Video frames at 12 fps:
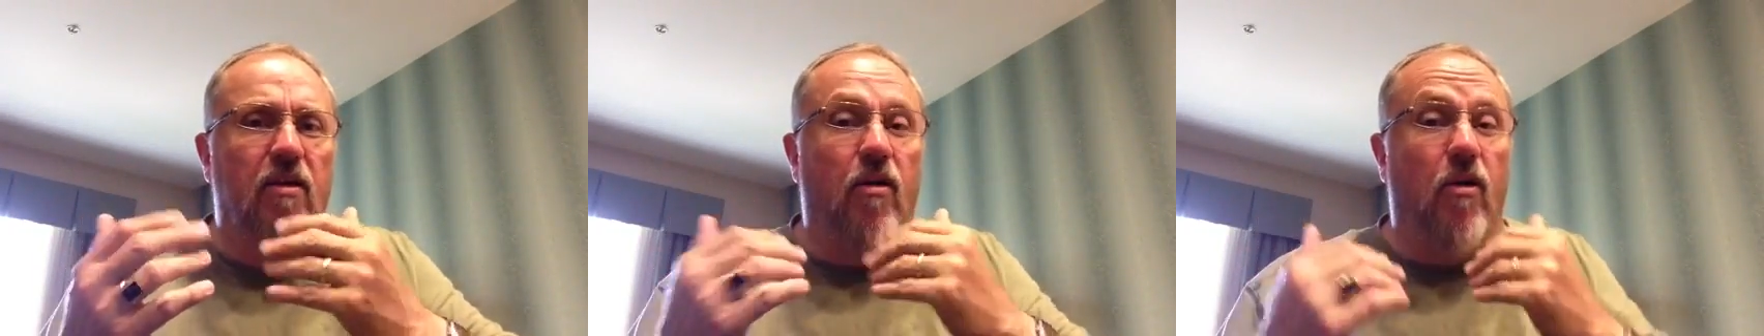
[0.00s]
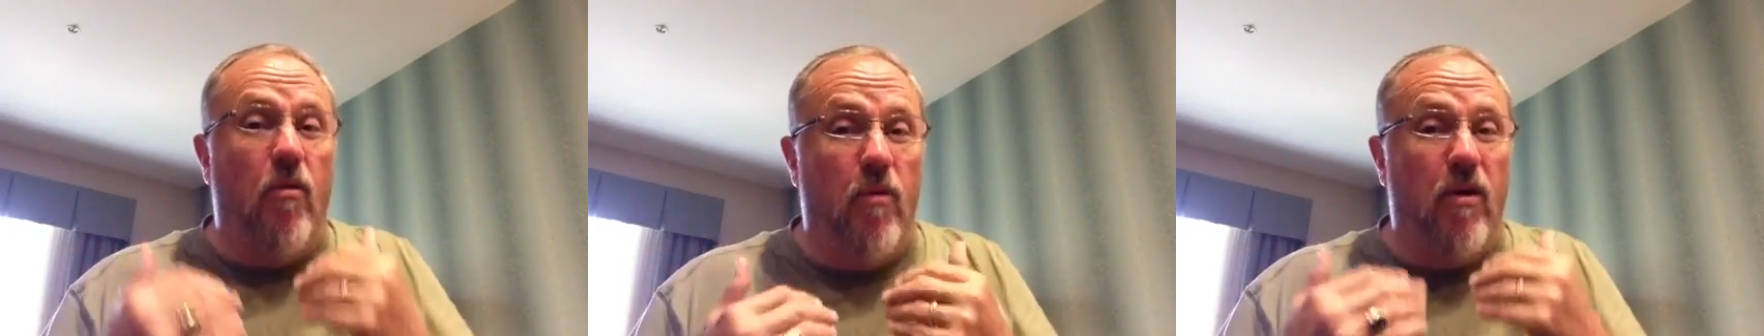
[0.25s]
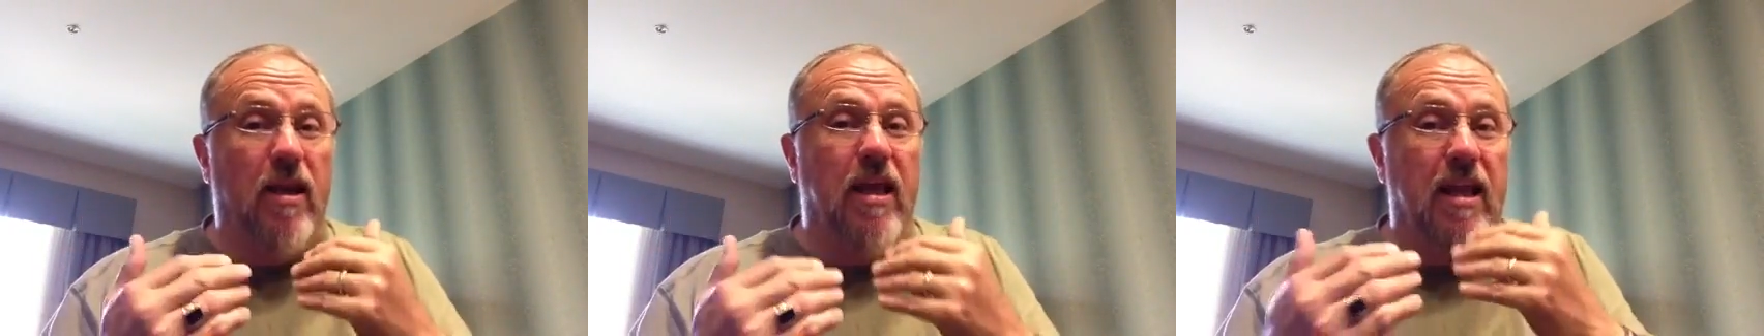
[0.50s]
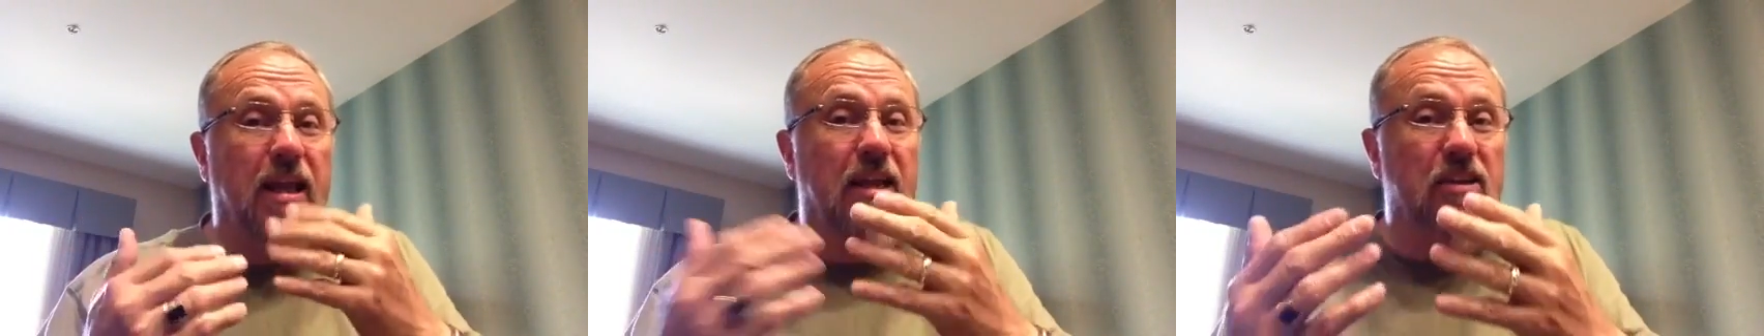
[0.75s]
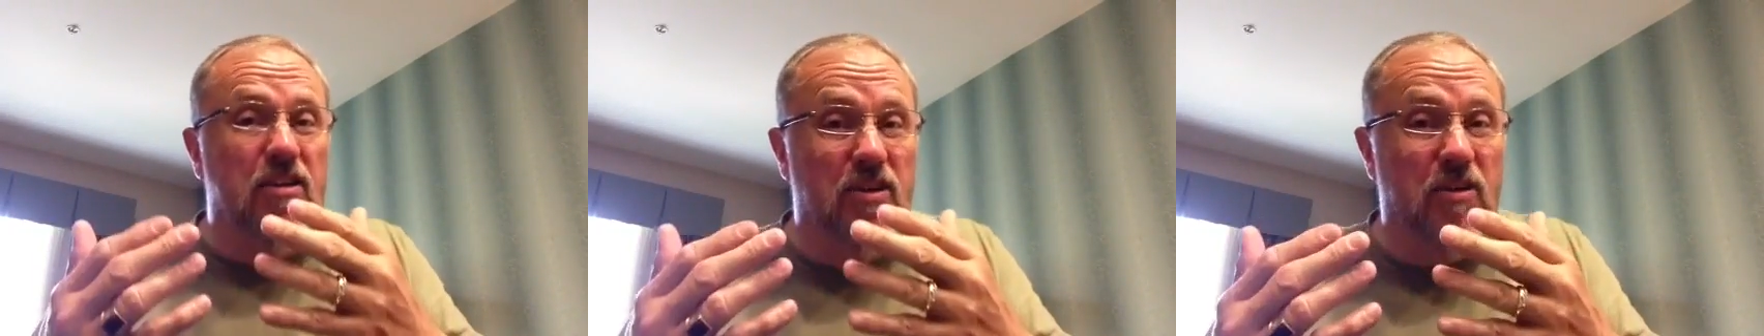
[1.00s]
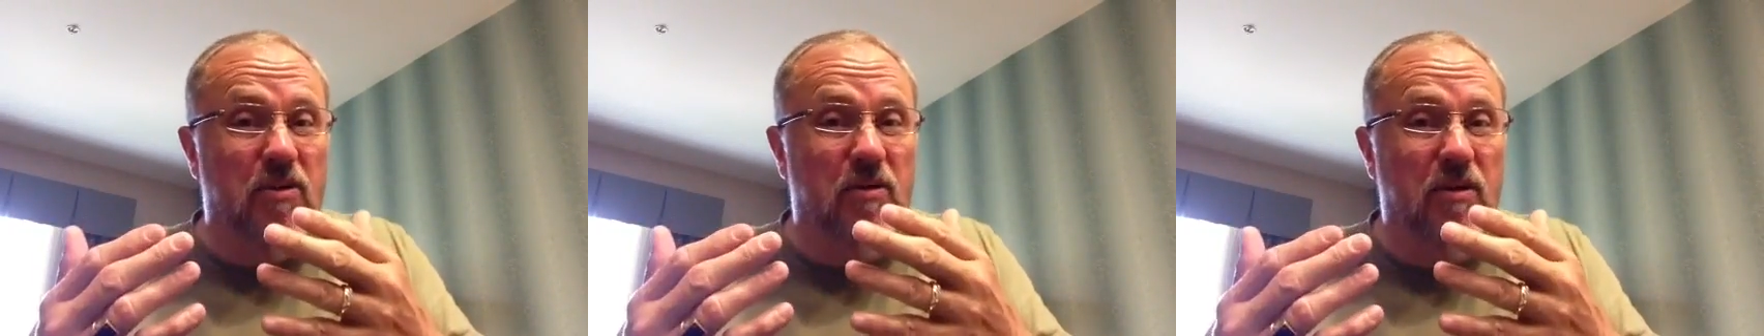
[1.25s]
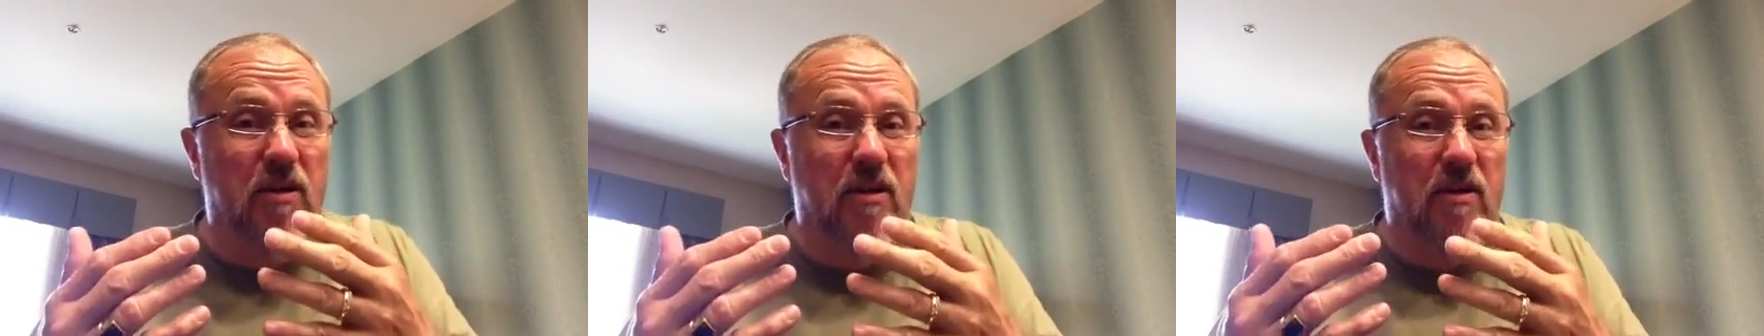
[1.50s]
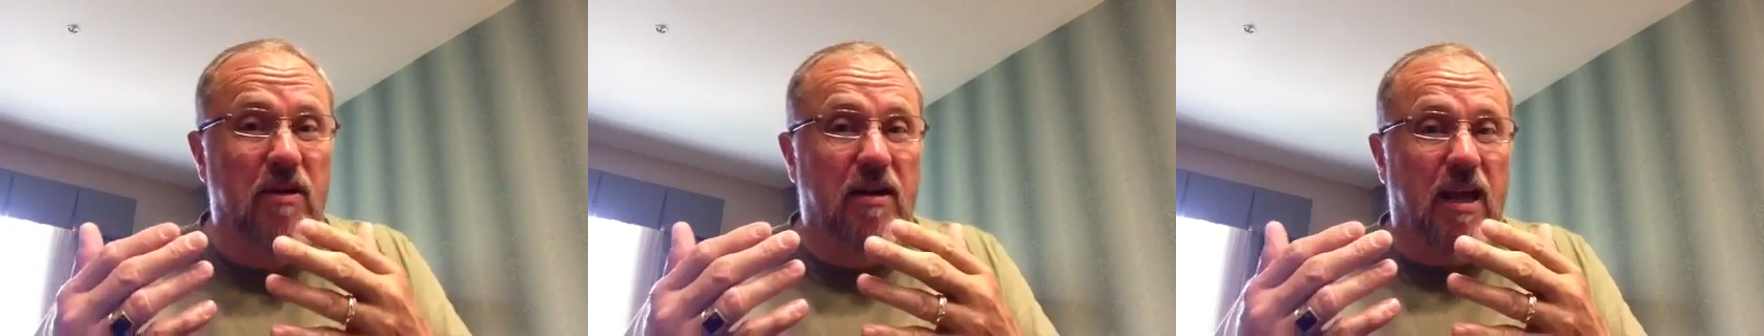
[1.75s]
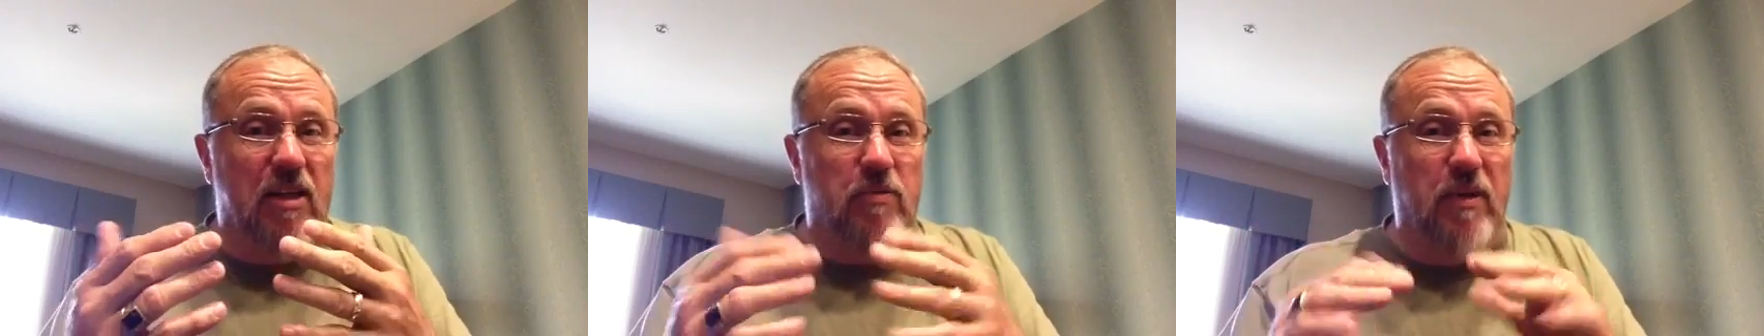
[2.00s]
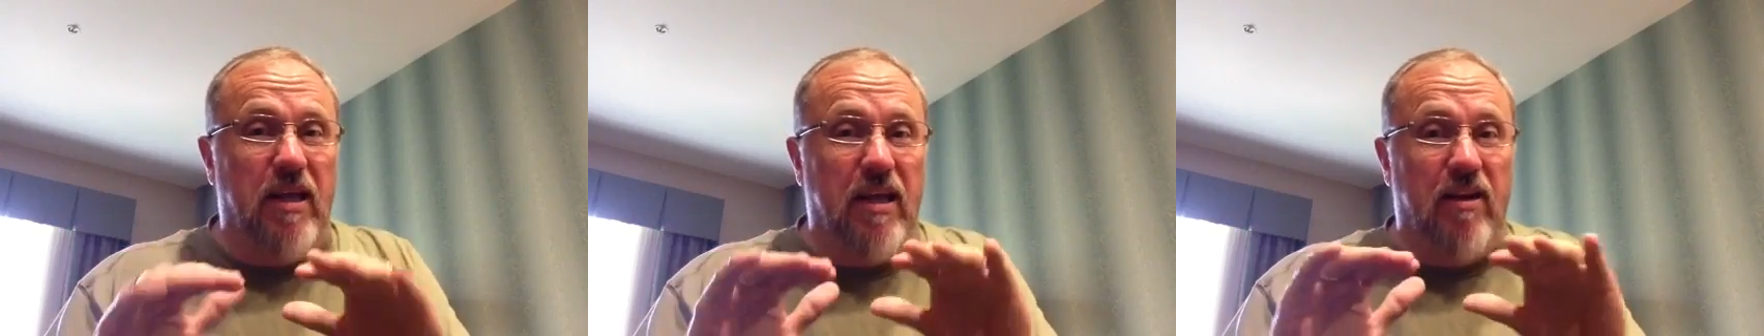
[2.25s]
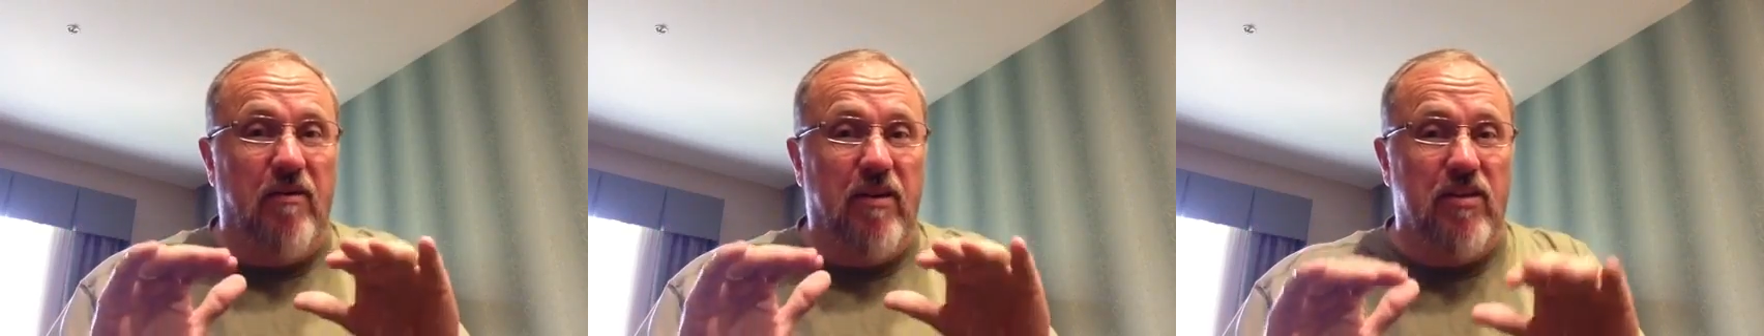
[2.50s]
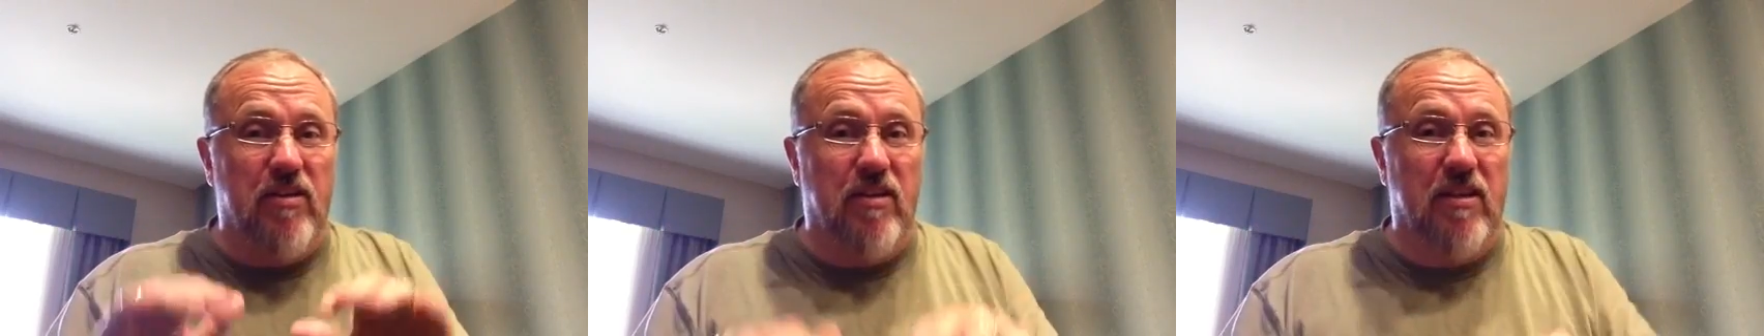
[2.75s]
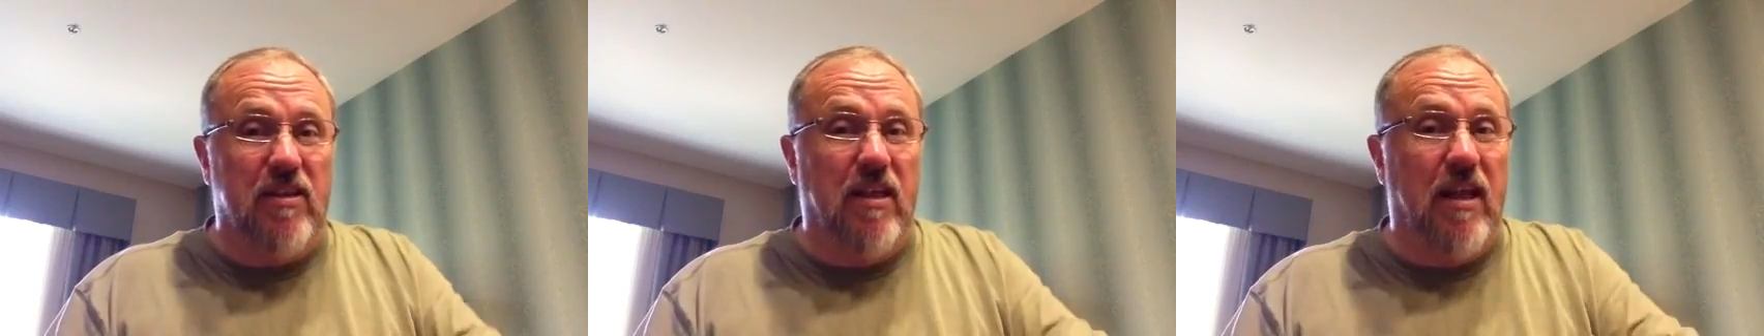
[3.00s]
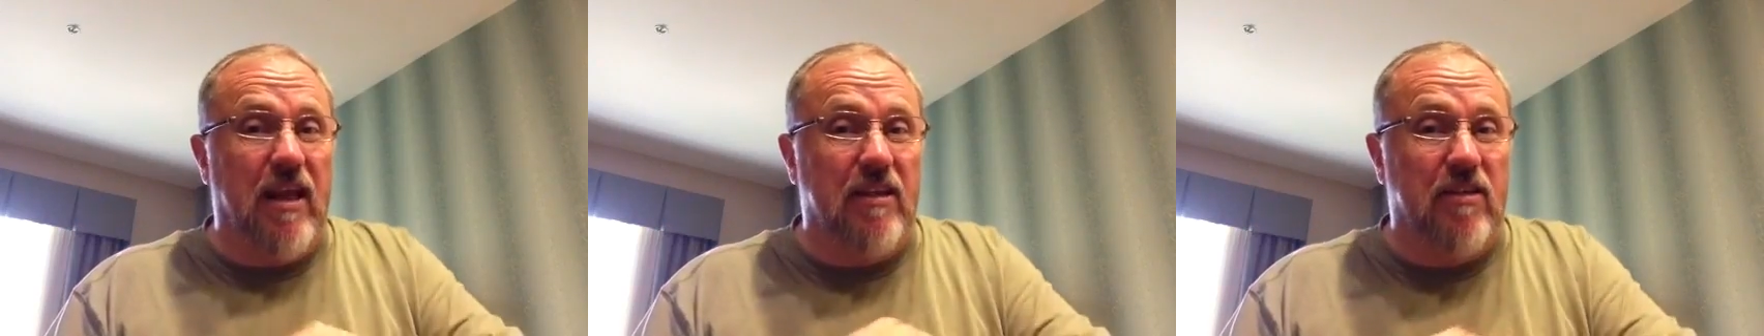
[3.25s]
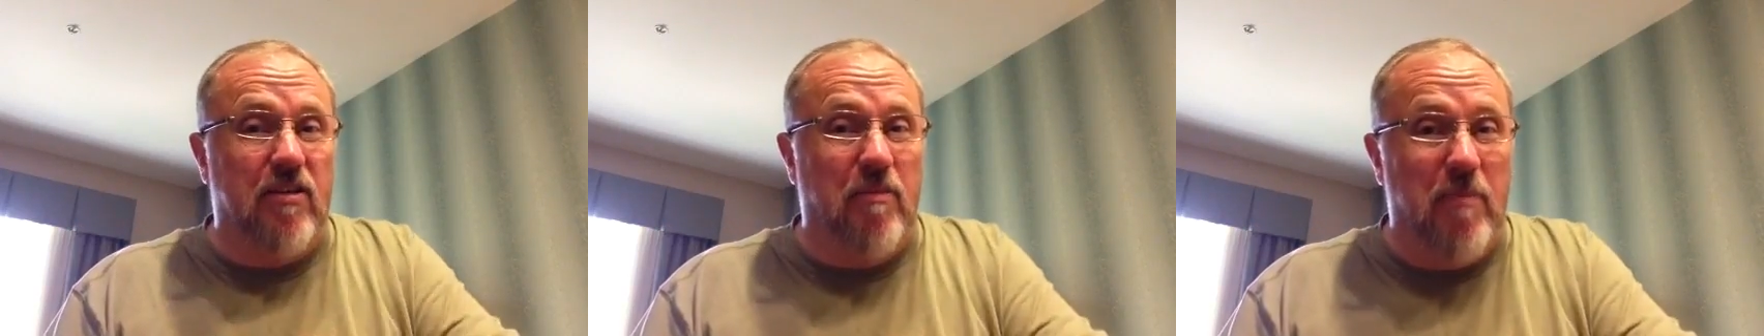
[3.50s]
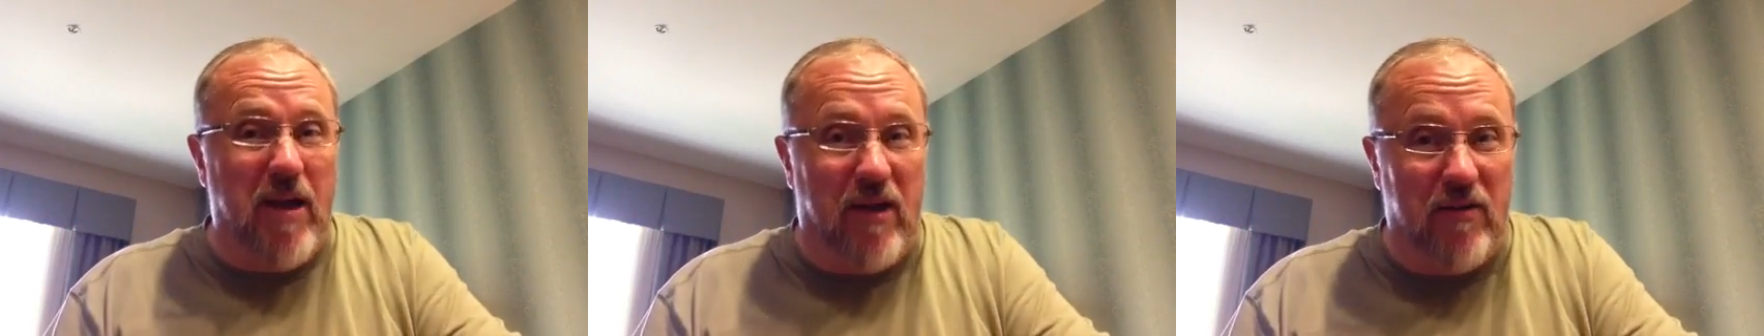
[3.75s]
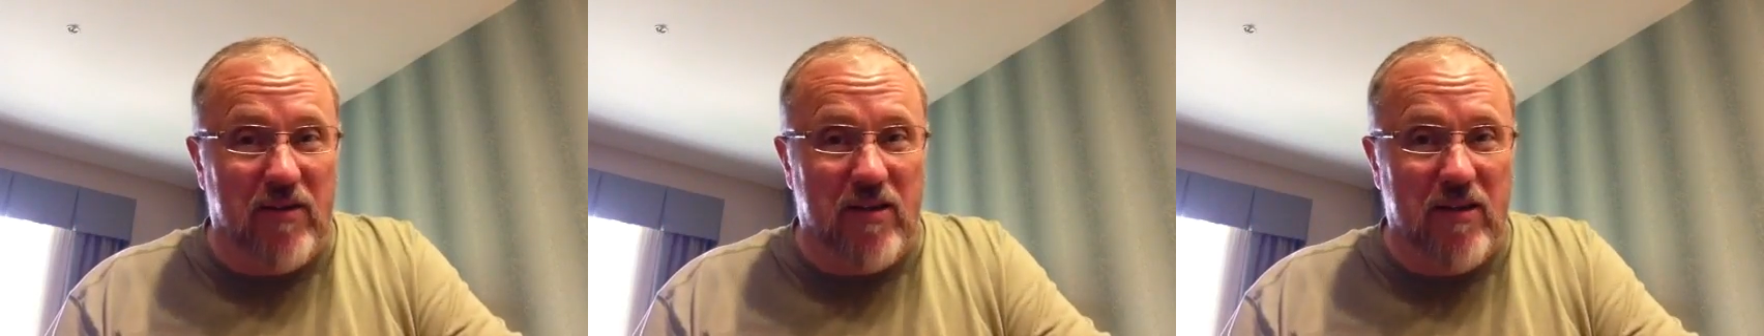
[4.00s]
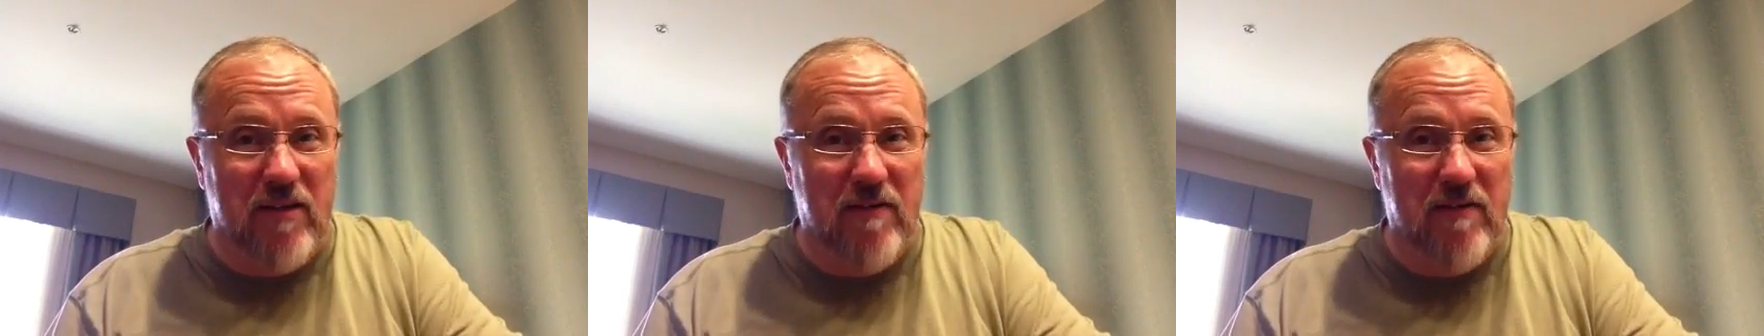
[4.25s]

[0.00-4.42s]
or we're headed into, as we enter into this galactical belt?